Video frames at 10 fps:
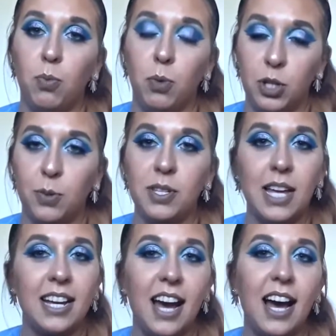ones
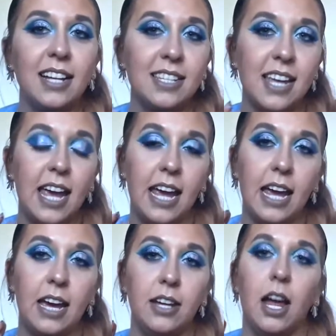I got,
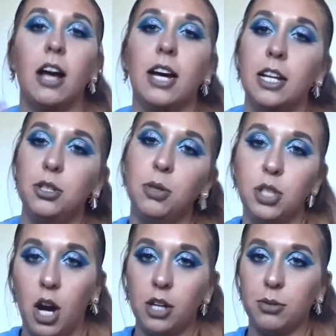and I'll kind of do a
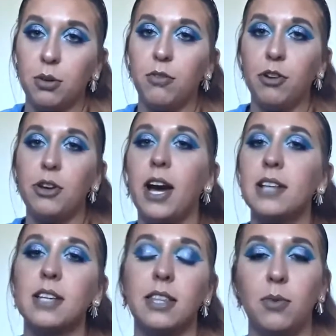talk through for you
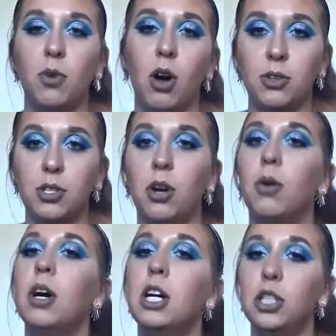guys, and then we'll
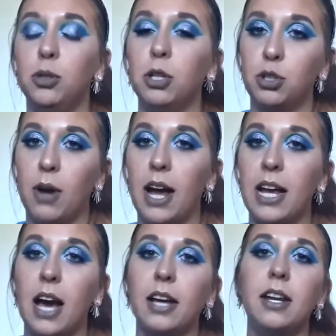also do a
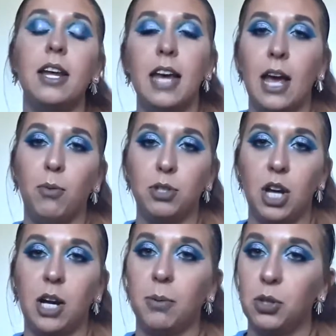try on, and we'll
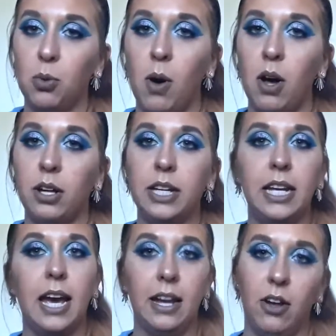talk about the
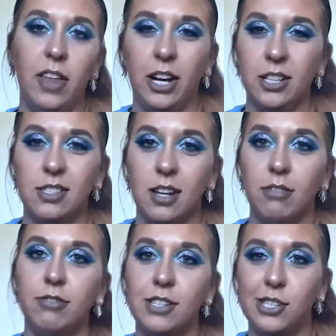quality and all that good
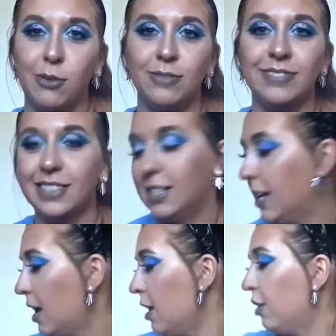stuff. So
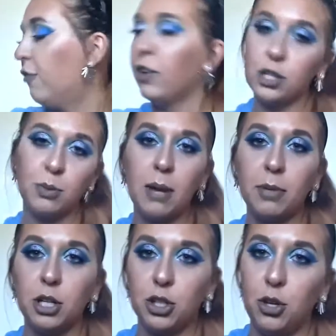the first one I'm
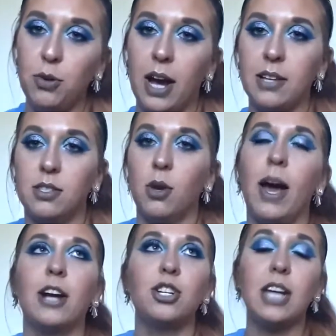going to show you guys. So
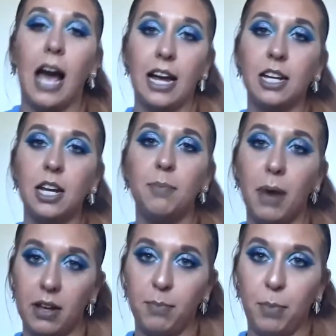actually I ended
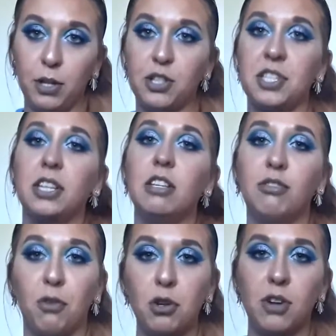up purchasing these
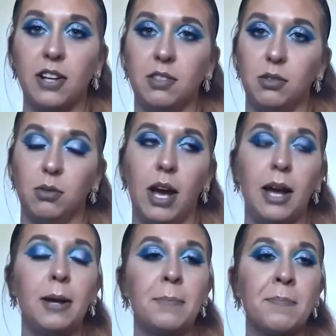4 dresses,
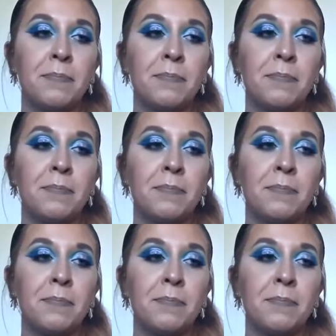okay?